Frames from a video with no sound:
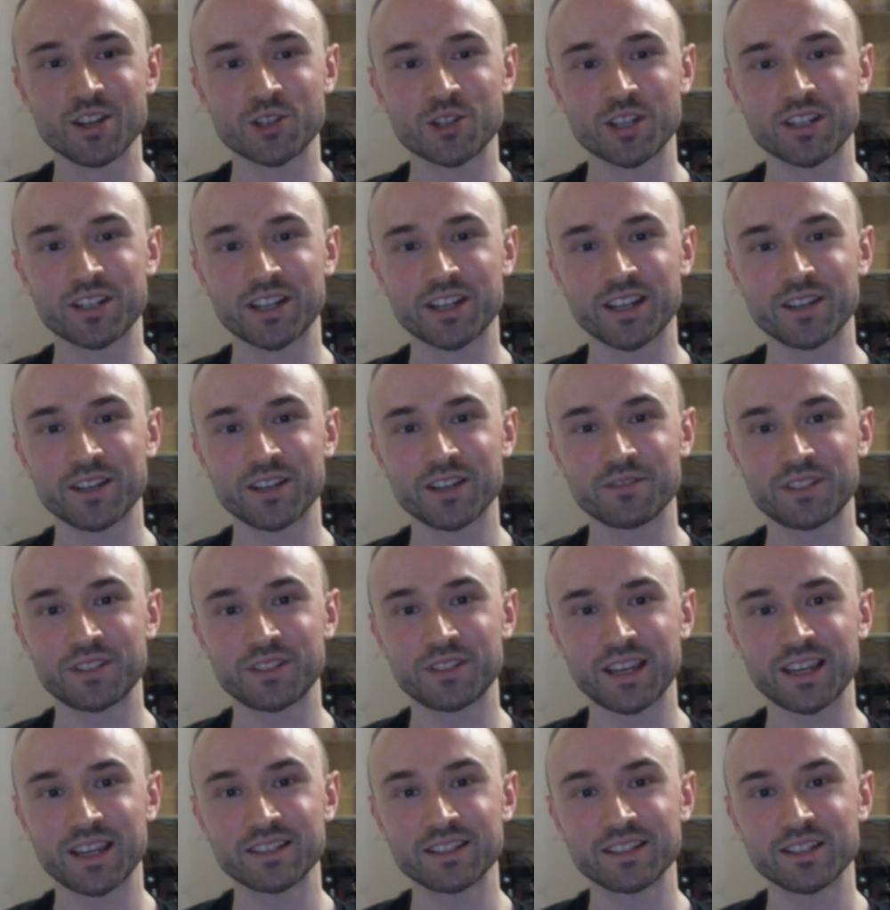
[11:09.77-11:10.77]
Chatayev
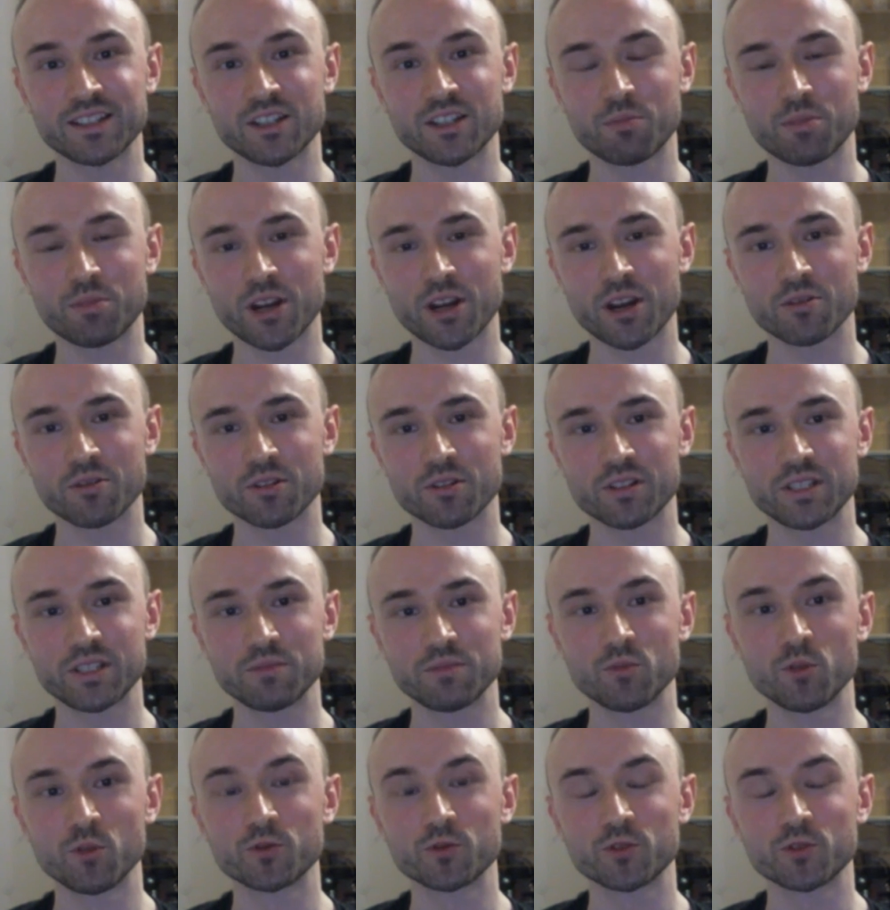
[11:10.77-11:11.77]
then
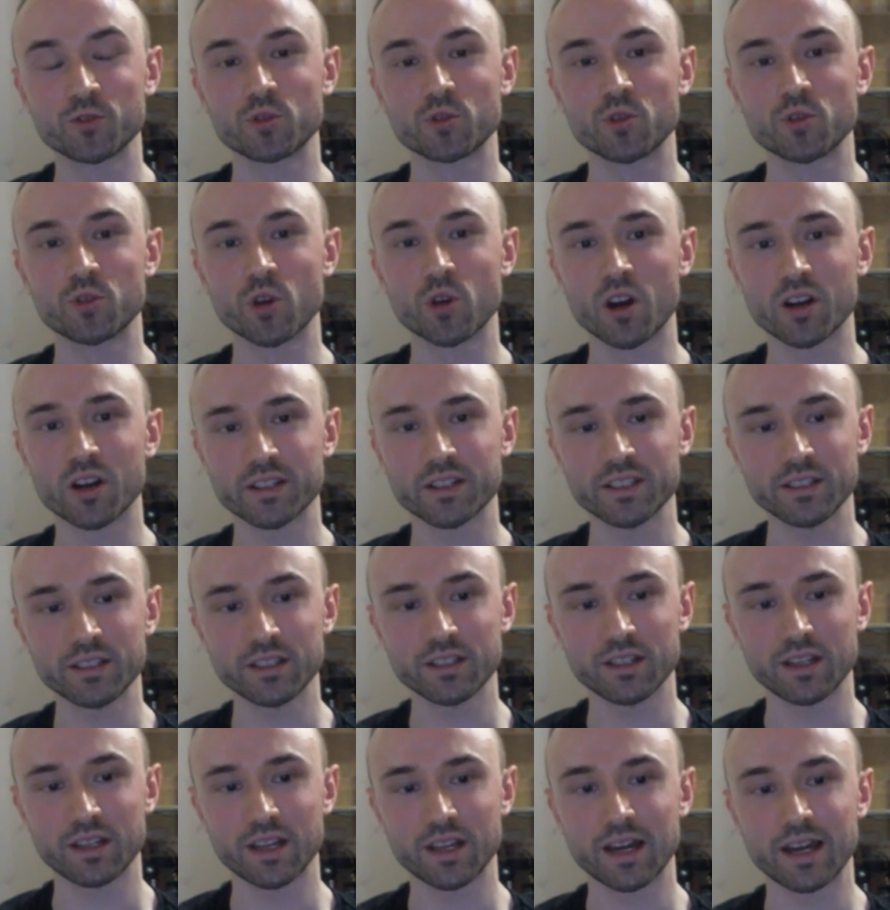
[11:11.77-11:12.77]
apparently moved to
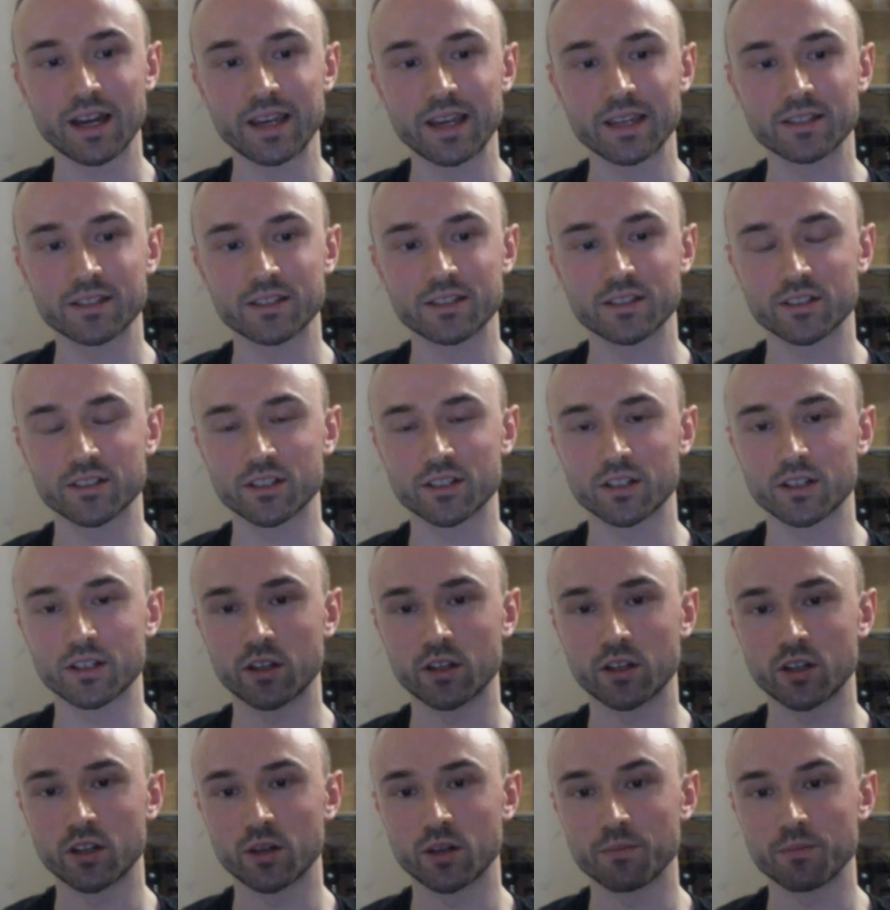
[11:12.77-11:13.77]
Turkey, like
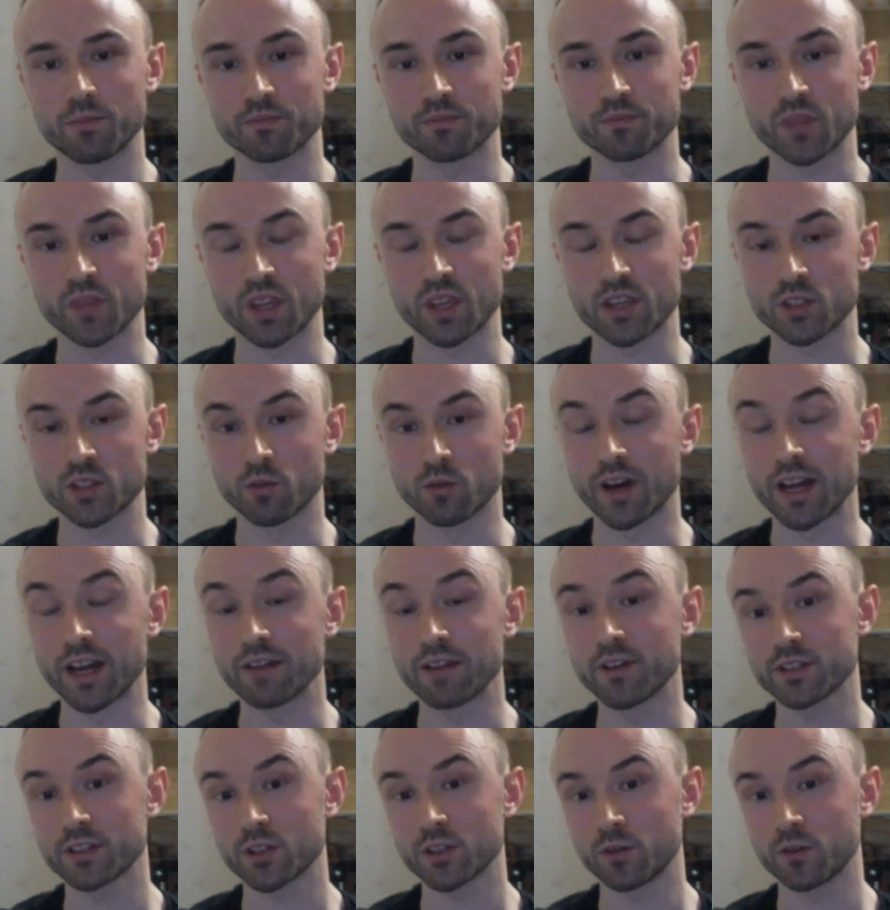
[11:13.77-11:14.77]
the
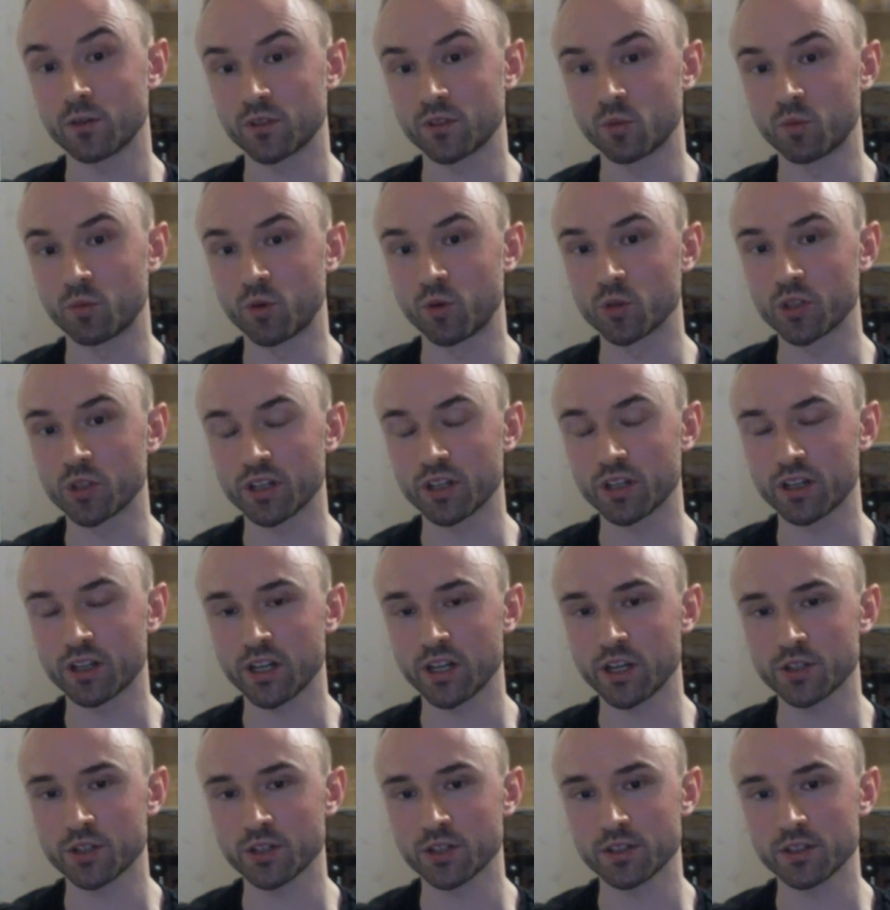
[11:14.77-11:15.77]
survivors of the
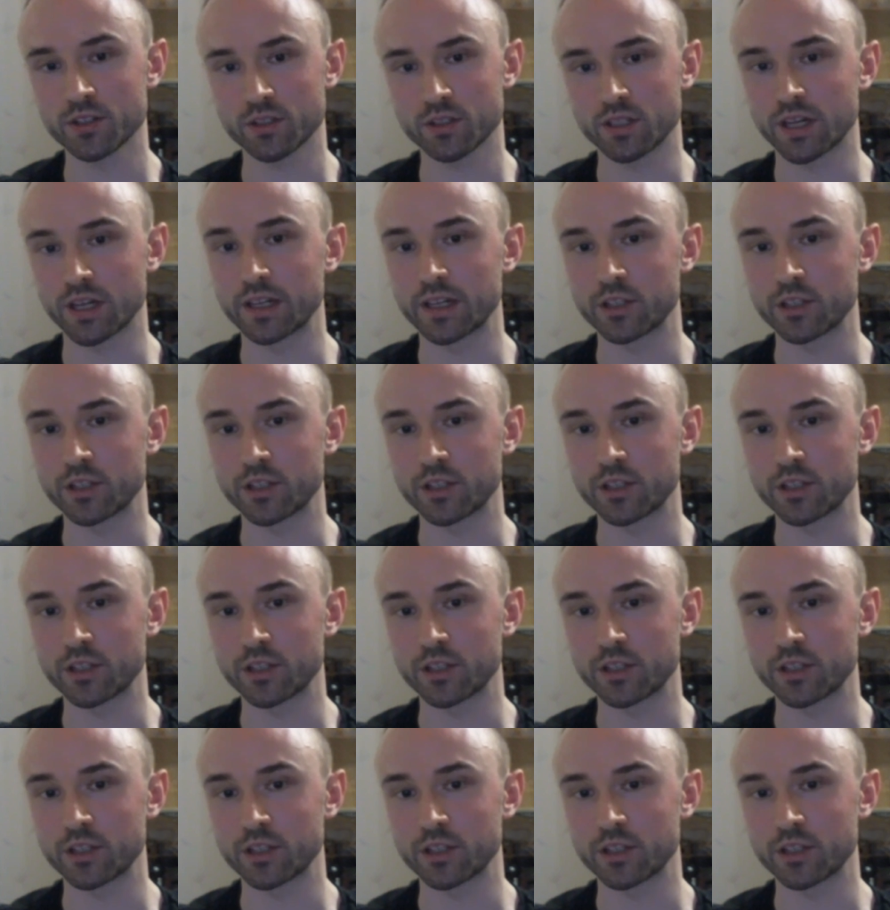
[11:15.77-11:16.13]
Lopota clashes.